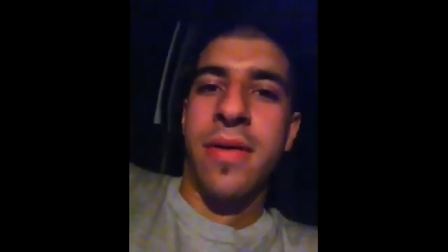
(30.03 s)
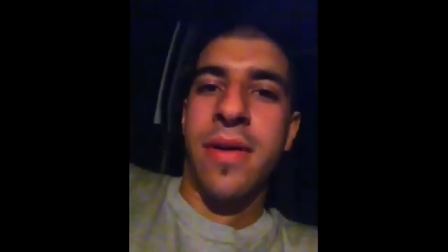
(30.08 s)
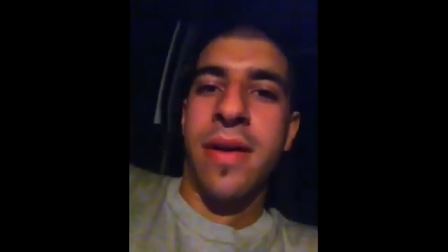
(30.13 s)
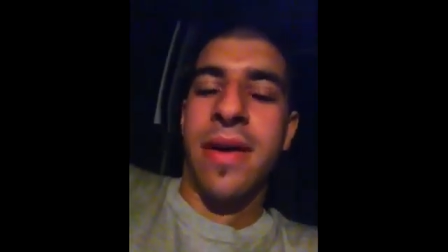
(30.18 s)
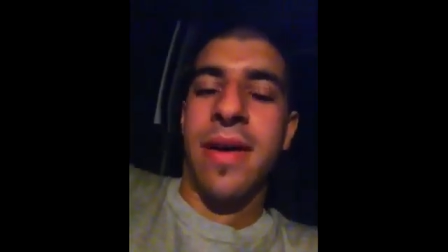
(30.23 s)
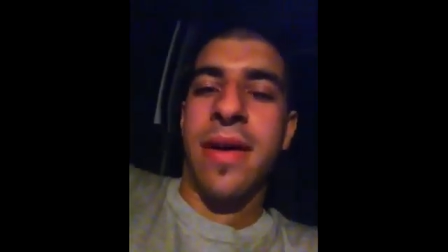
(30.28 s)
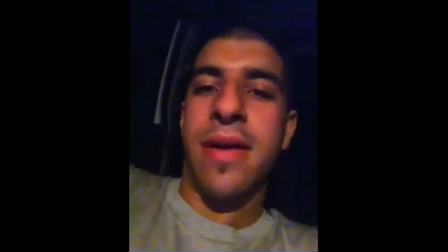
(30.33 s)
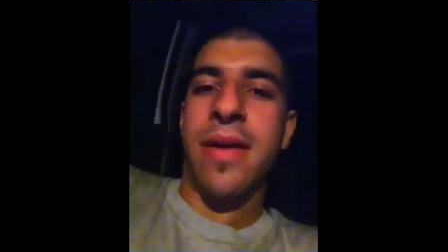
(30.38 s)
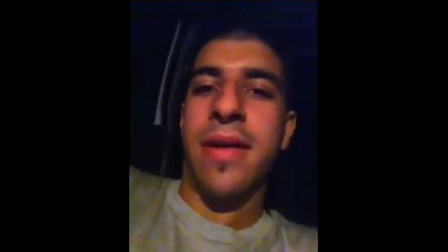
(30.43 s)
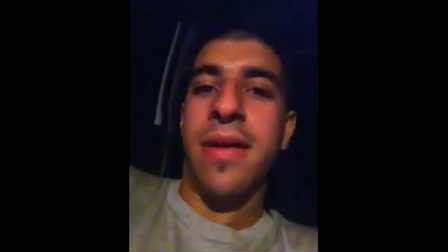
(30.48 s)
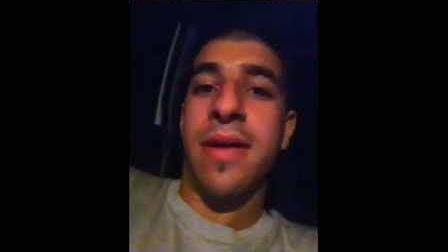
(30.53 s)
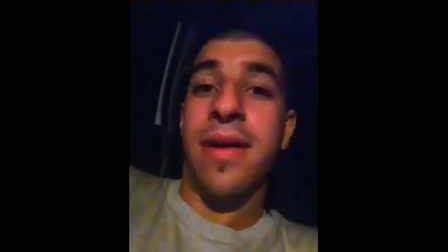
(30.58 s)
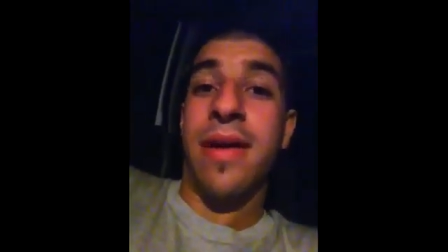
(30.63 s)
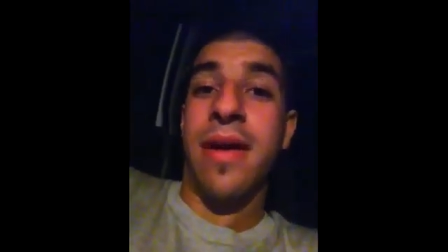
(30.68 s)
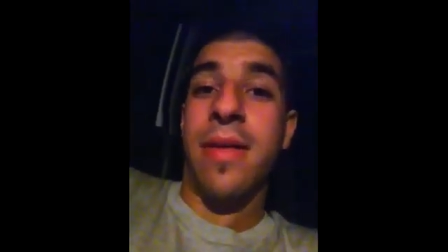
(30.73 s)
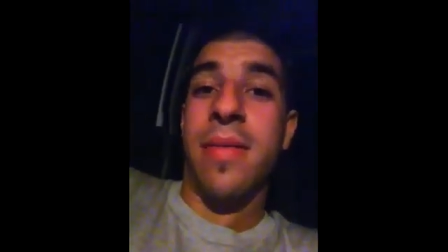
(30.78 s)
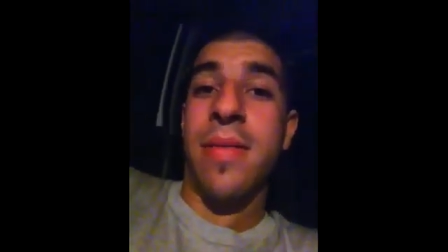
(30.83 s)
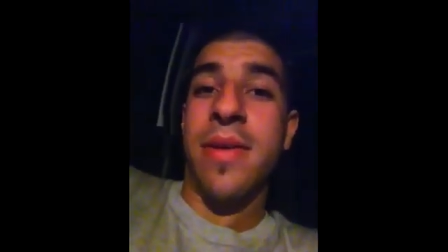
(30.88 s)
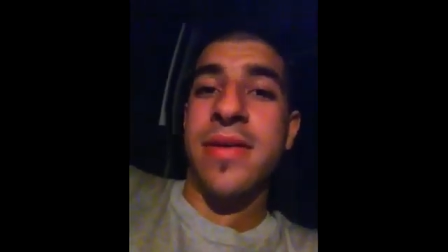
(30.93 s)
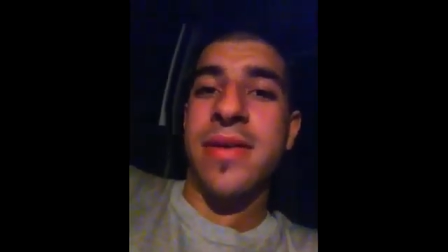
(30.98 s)
and
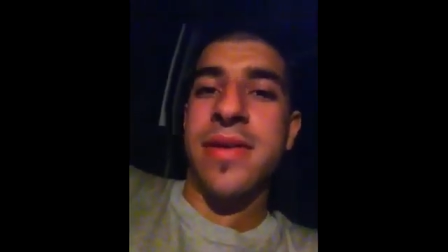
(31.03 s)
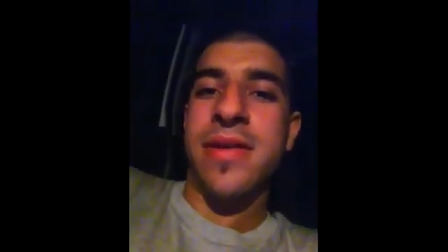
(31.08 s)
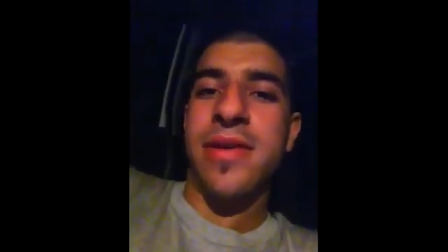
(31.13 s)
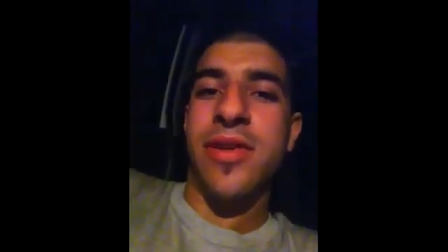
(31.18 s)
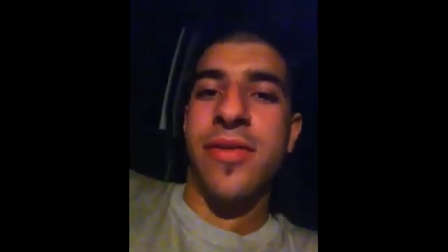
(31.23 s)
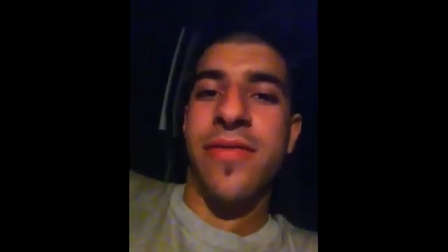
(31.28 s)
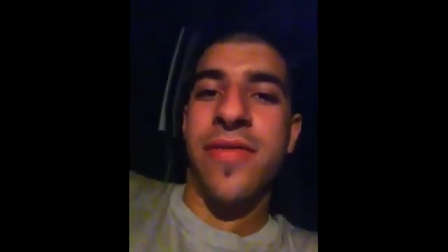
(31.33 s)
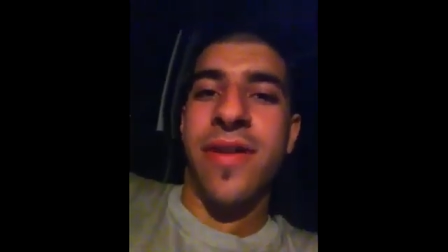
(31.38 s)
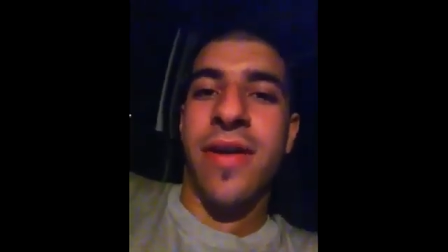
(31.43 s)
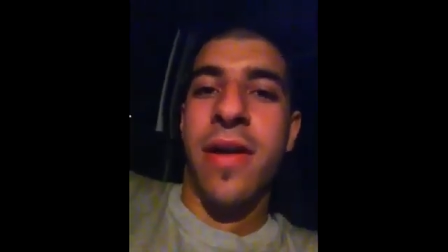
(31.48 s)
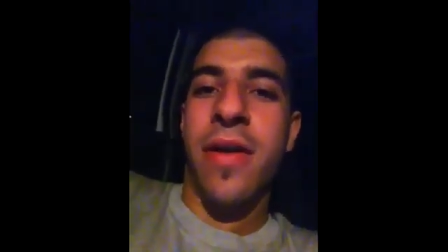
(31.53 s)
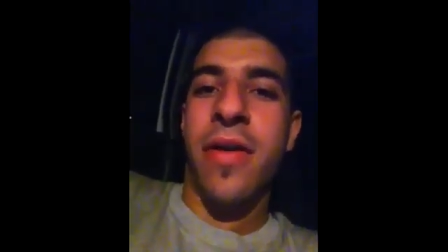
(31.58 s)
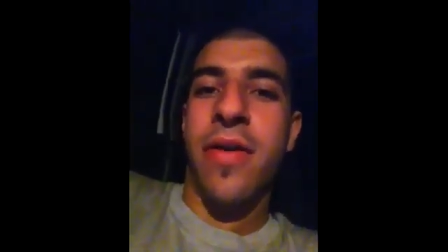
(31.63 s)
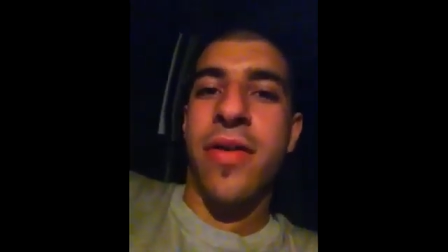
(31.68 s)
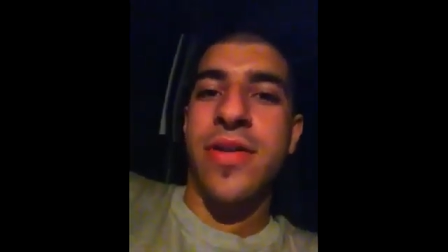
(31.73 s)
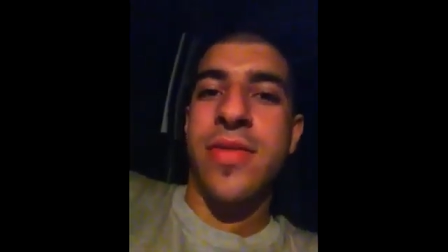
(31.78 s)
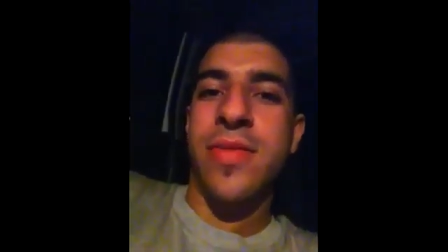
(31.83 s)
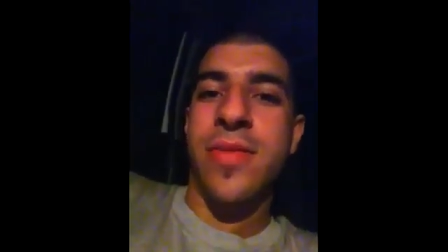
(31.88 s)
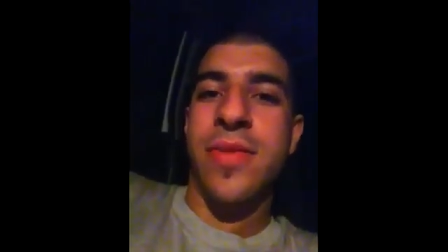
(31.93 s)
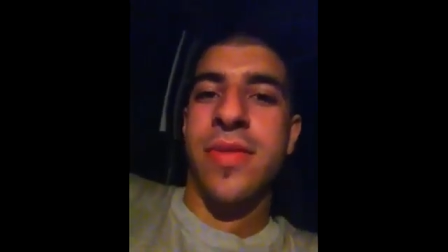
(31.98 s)
a message of
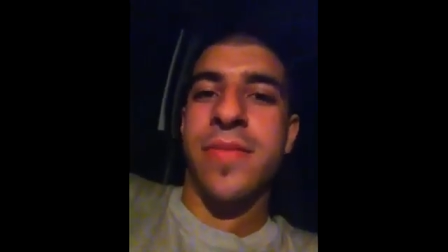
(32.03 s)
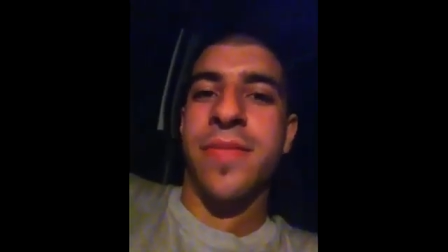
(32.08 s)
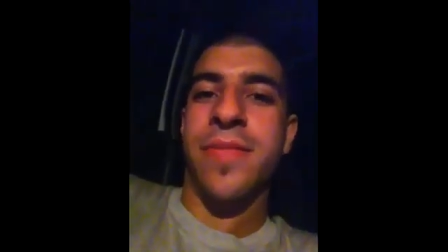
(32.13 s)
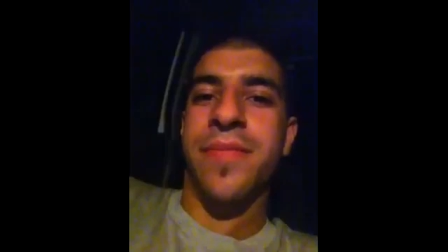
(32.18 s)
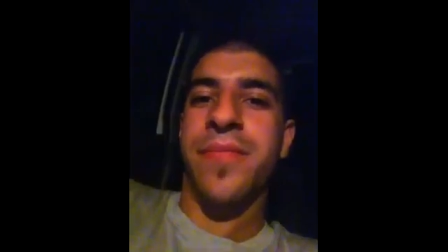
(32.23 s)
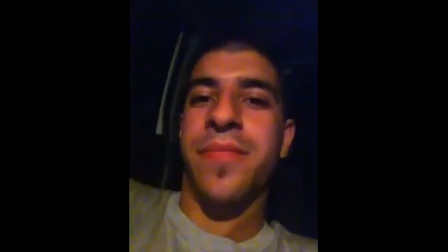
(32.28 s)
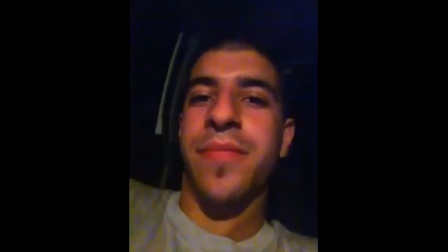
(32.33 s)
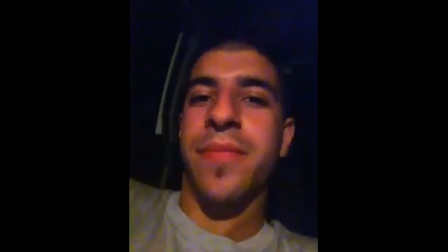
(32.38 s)
encouragement.